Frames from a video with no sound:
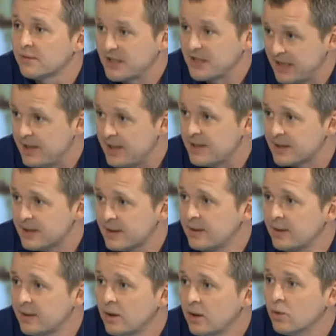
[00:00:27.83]
of seats
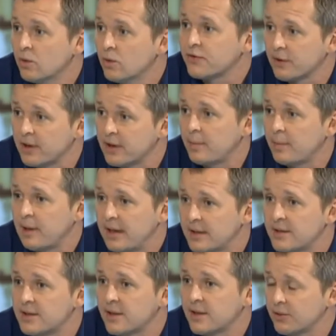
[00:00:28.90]
was for
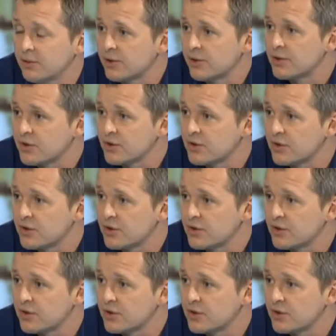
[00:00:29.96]
independents and others.